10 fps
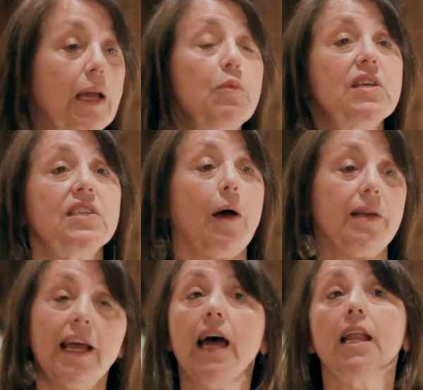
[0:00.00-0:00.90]
It was
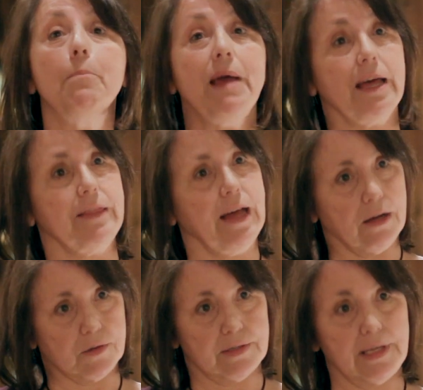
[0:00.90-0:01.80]
not a
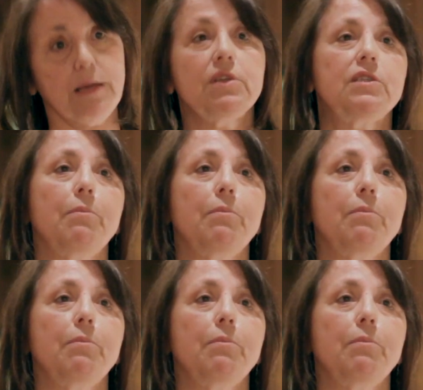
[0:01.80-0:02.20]
bathhouse, it was